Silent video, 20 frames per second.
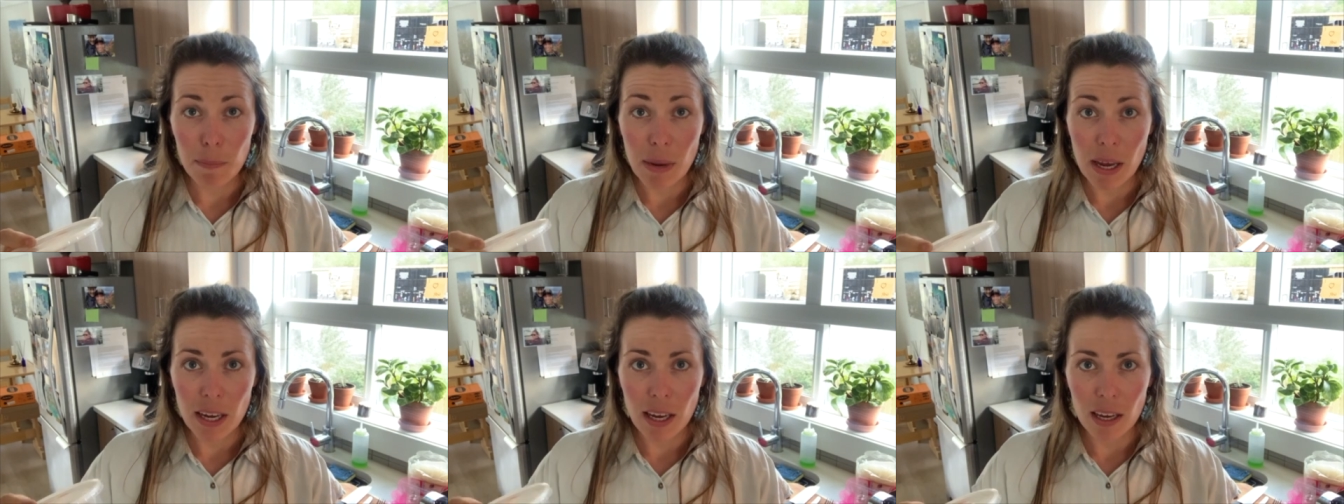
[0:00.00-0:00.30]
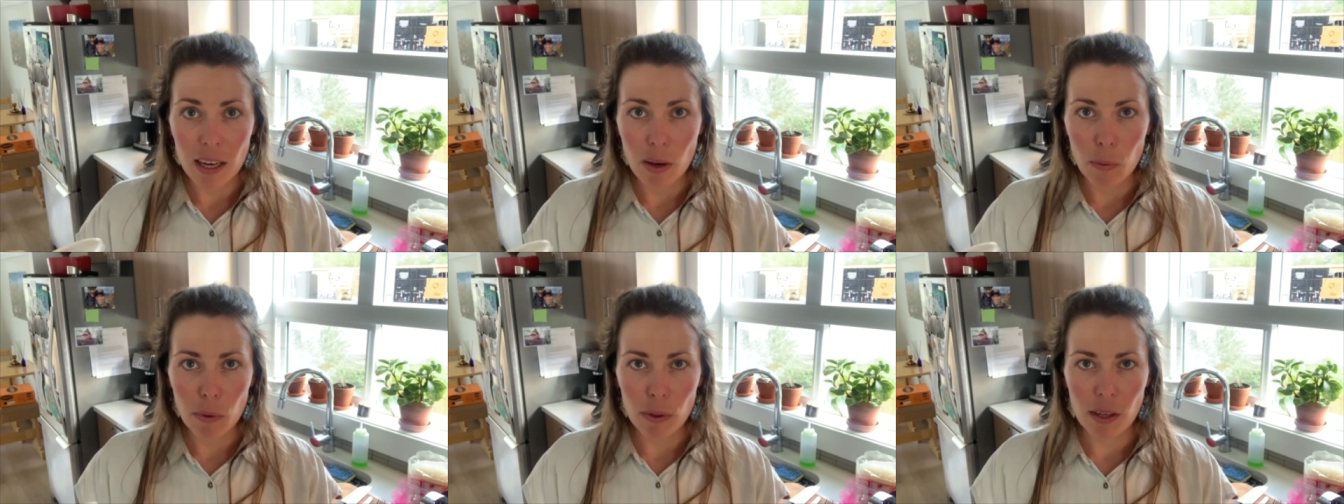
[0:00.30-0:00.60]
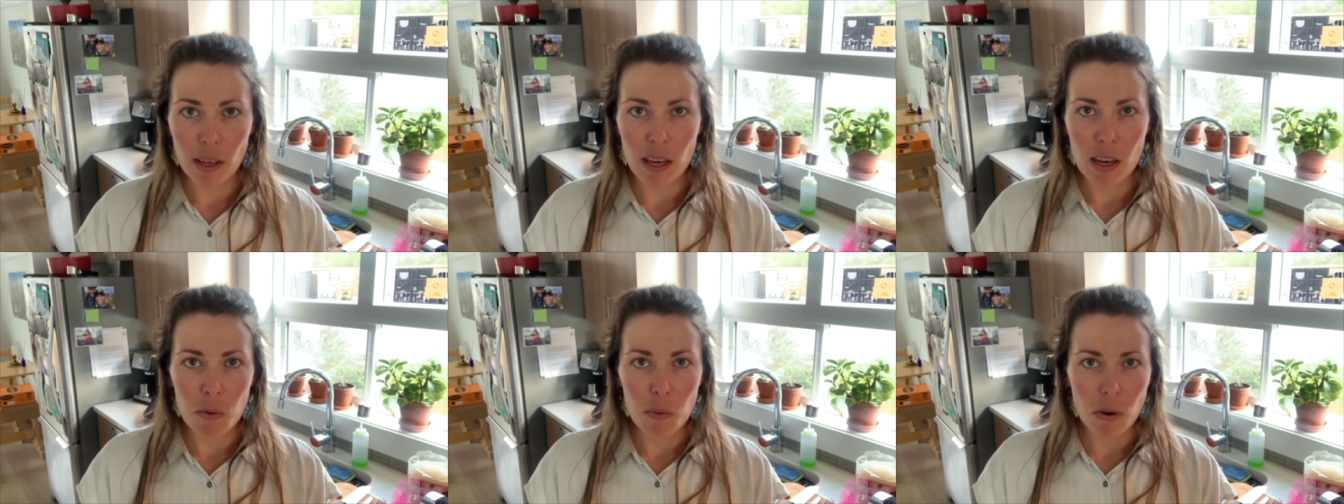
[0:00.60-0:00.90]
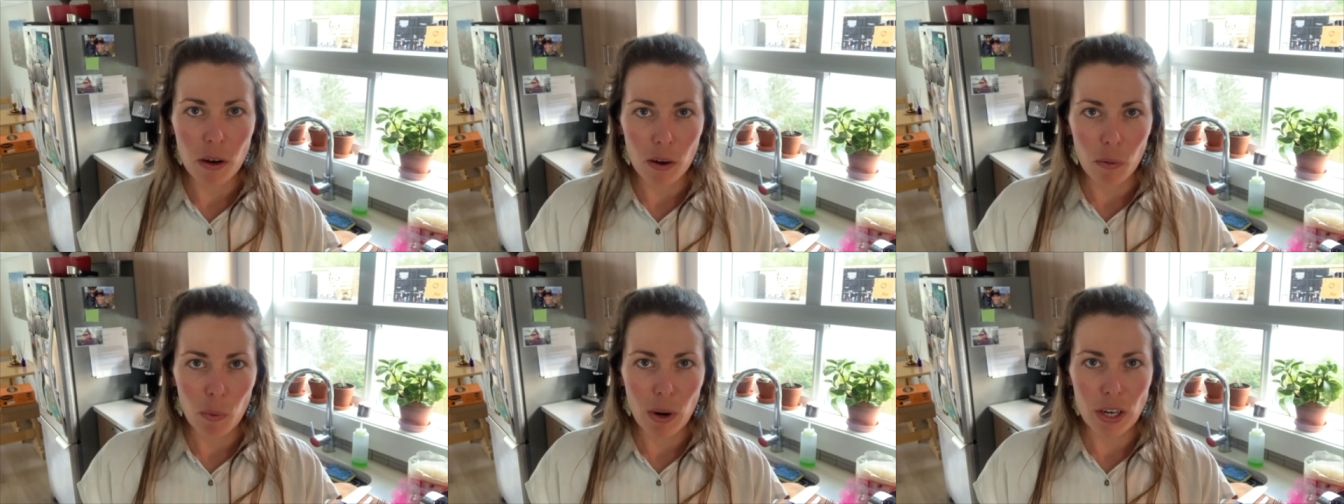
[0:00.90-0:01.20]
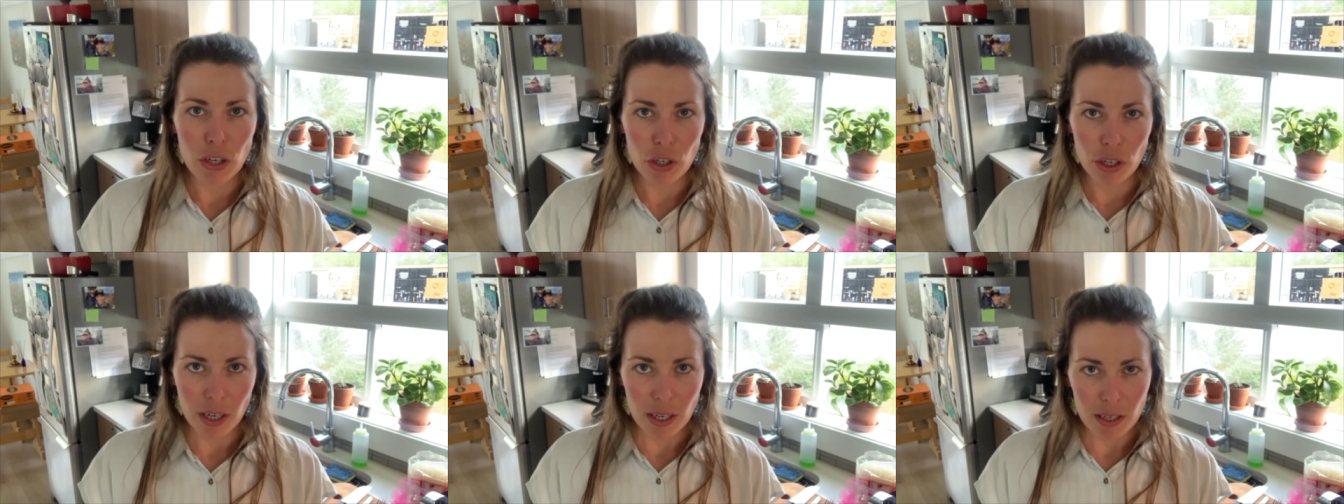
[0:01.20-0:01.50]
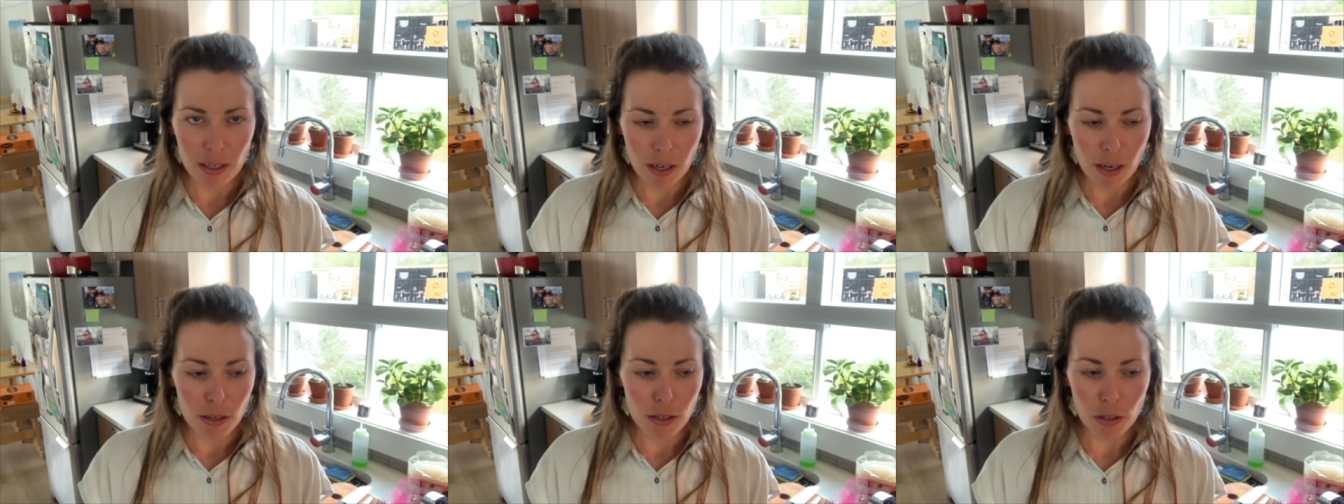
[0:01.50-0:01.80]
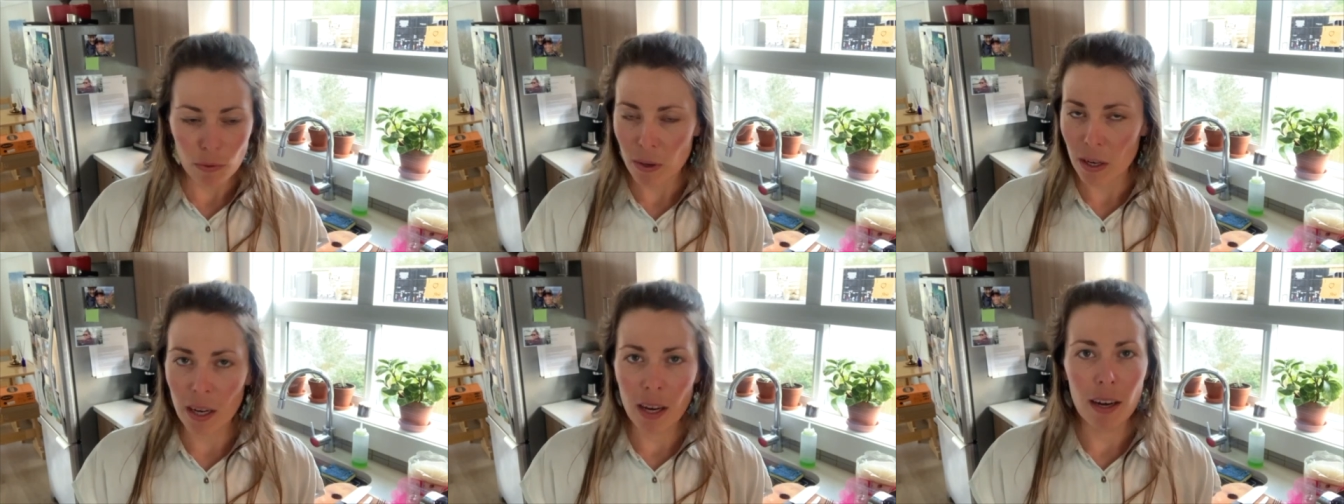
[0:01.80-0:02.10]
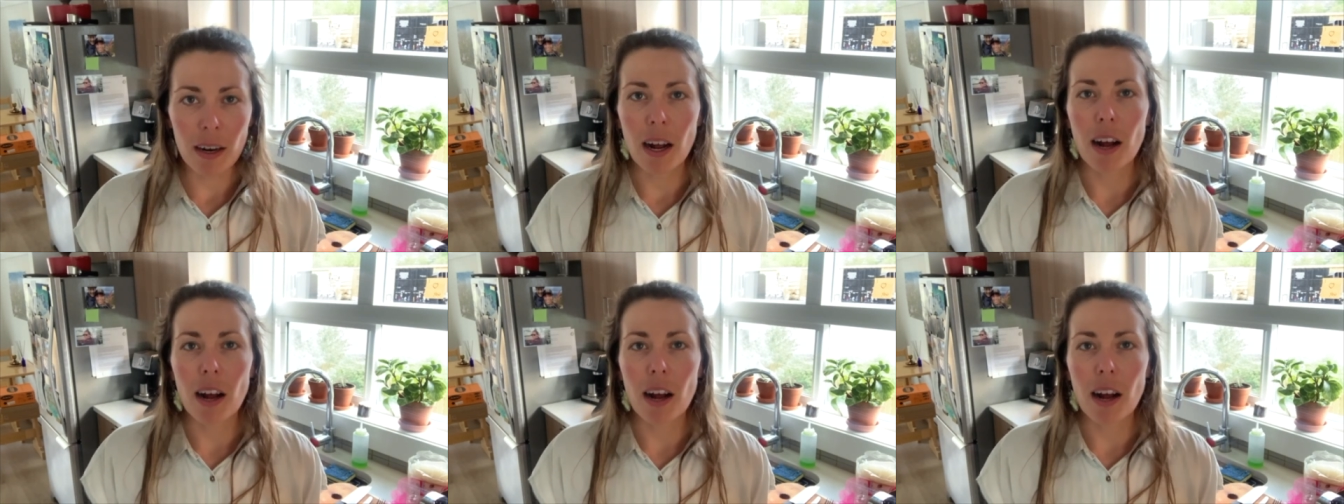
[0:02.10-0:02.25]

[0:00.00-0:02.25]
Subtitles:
making it with quinoa, when should I start doing it?